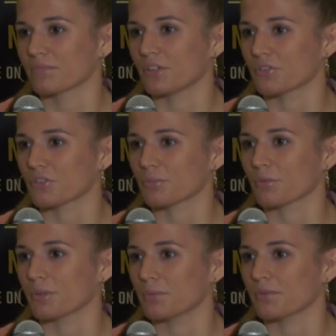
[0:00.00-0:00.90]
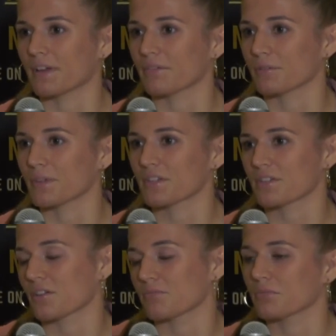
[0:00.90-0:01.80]
it's a super winnable fight for me, so
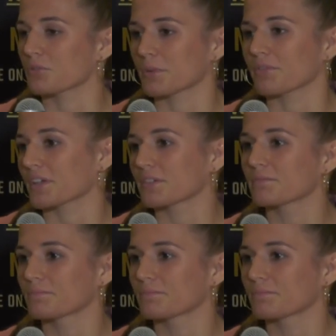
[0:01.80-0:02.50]
it was perfect.